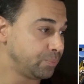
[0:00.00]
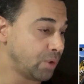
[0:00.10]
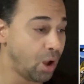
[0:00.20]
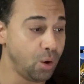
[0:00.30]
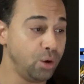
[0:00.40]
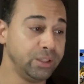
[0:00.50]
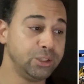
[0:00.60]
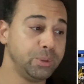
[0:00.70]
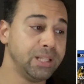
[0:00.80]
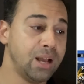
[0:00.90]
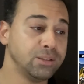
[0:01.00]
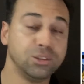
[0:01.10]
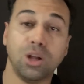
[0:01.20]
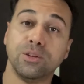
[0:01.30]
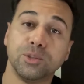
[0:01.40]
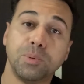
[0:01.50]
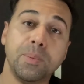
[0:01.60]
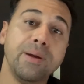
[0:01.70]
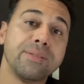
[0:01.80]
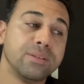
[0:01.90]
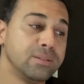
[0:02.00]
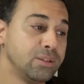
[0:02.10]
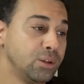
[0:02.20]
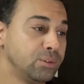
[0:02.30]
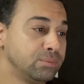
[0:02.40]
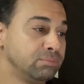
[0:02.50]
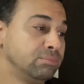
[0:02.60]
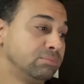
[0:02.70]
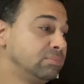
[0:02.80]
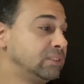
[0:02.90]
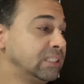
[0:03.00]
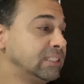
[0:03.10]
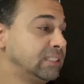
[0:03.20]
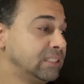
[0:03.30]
only $3,000 per month. So this